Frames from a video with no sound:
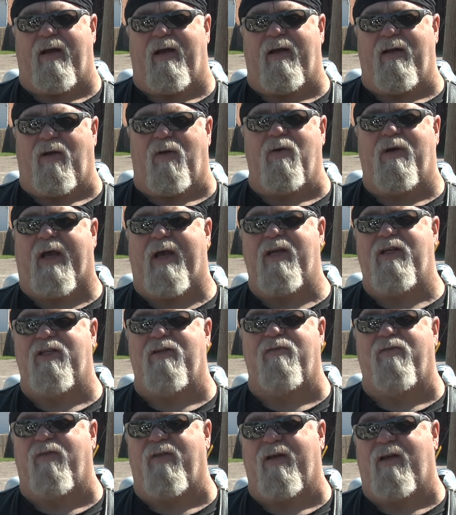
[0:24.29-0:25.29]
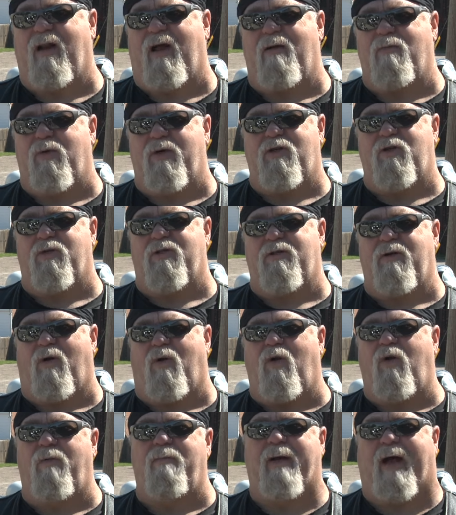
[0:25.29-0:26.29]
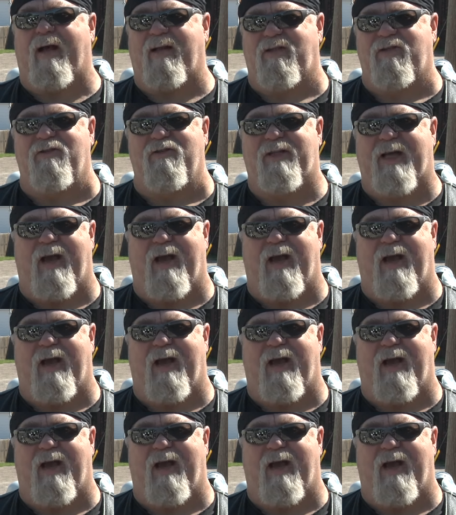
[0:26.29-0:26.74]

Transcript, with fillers: location for the club, which was Old Bastard